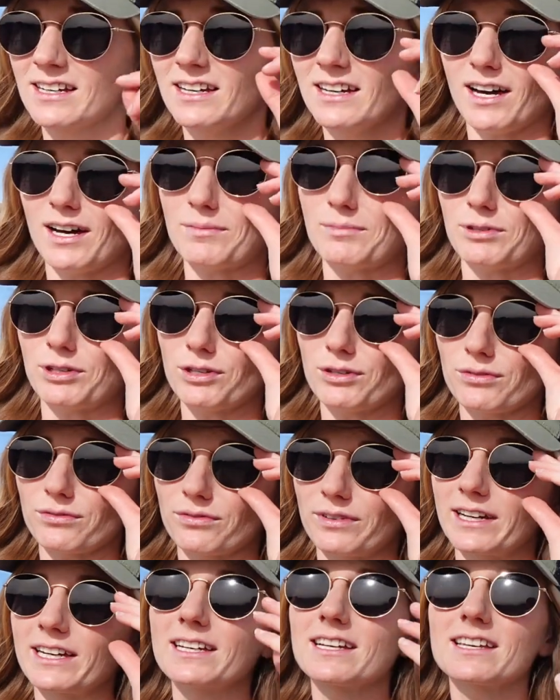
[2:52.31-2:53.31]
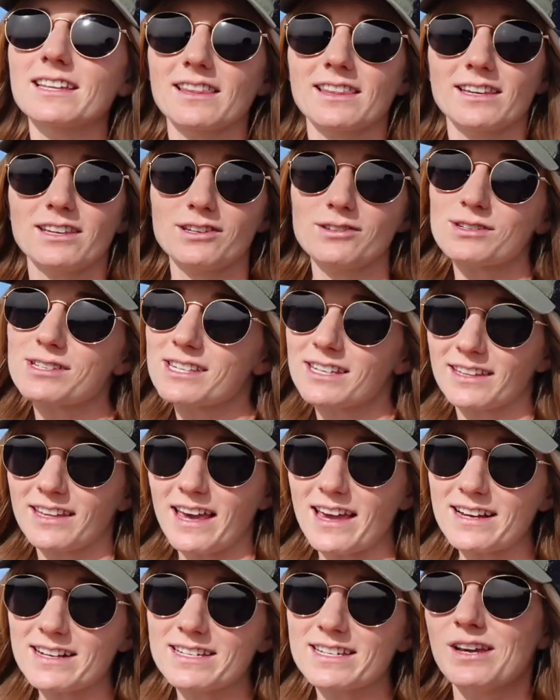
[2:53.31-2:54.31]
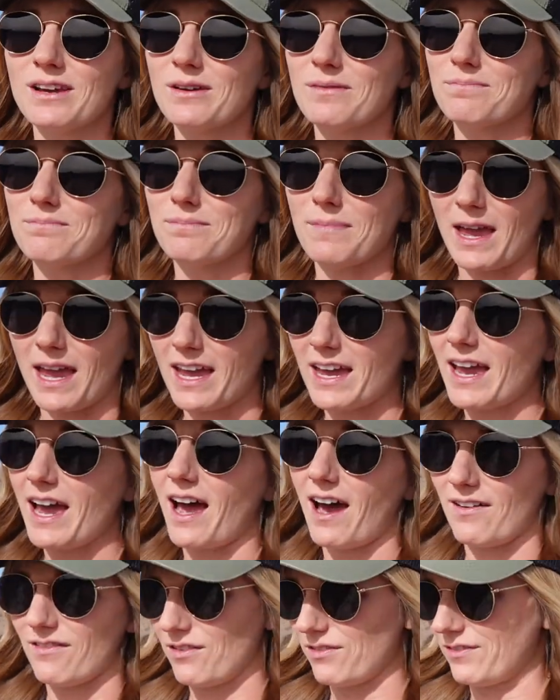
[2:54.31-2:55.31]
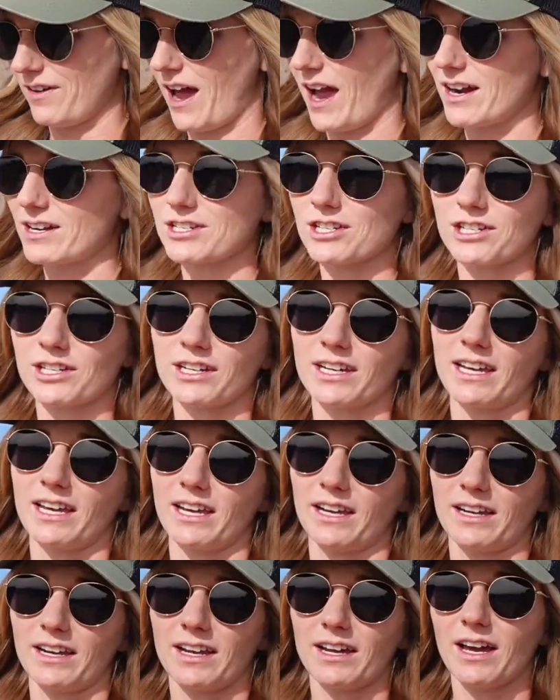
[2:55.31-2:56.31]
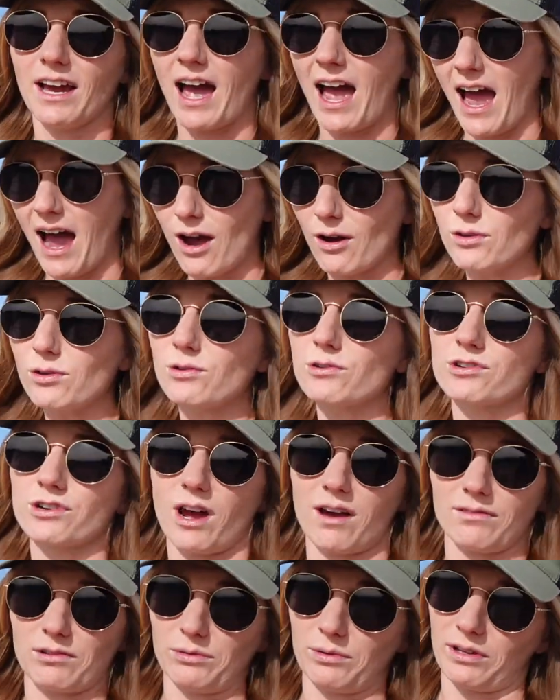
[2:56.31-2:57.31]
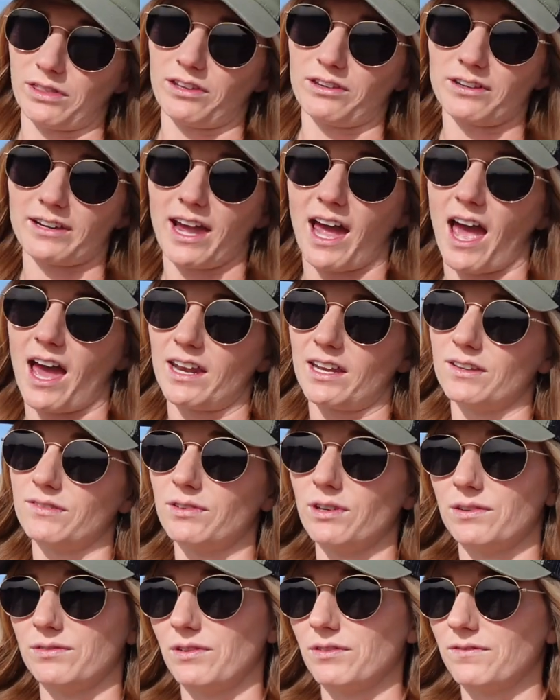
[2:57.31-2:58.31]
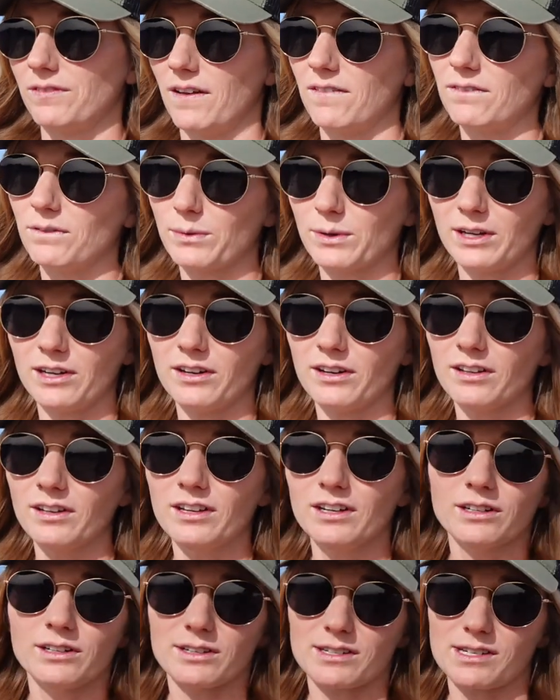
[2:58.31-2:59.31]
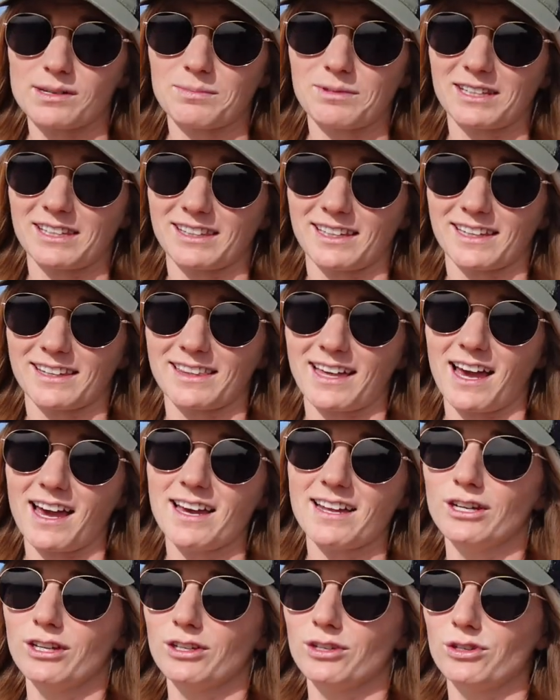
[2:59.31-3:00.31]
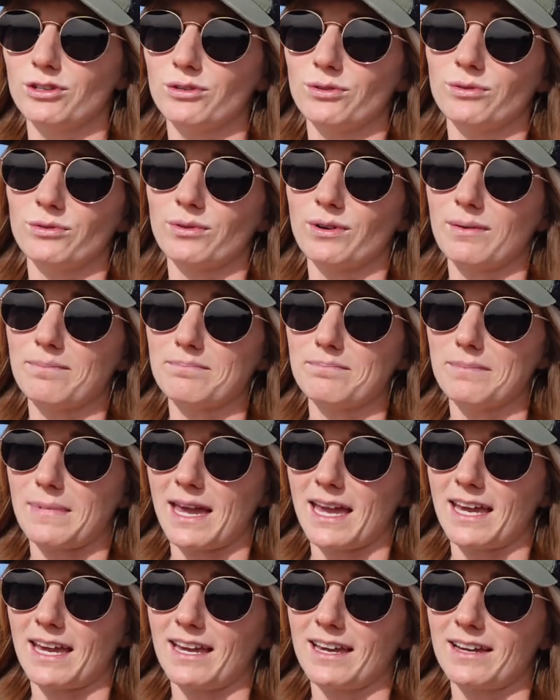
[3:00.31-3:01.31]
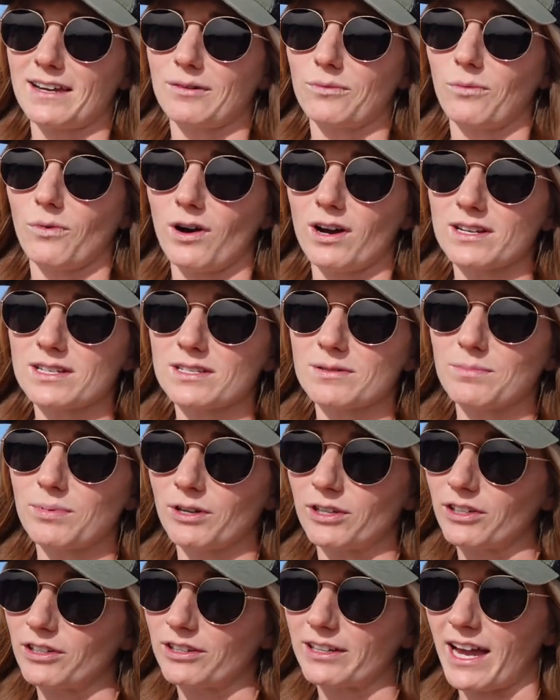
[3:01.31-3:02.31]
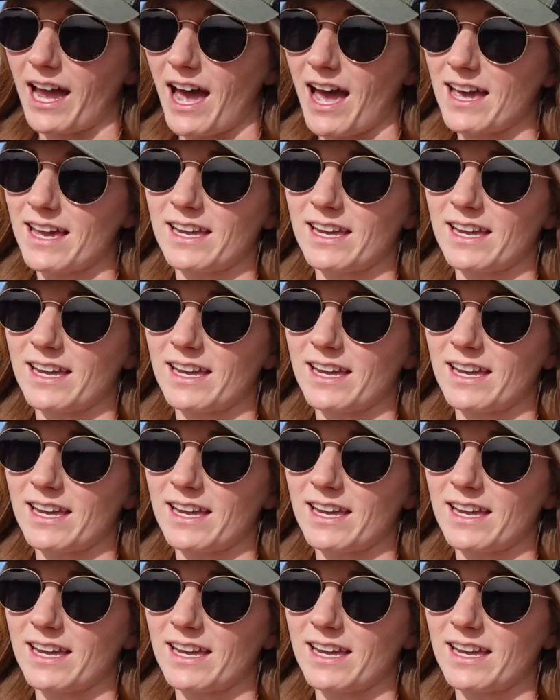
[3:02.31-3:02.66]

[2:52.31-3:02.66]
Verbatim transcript: Um, your rig that you select may have a factor in how you travel with your cat. If you have a fifth wheel or something like that, you may want to put your cat